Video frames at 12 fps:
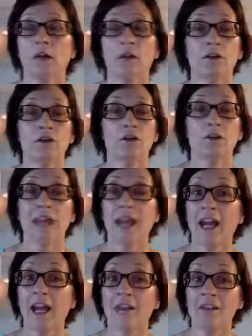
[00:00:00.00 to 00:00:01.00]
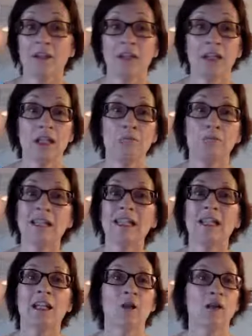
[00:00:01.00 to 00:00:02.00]
do they have a team
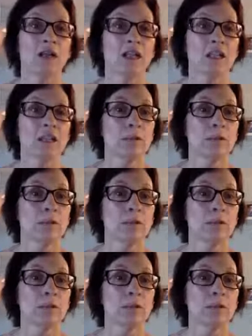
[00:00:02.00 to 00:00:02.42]
meeting or a team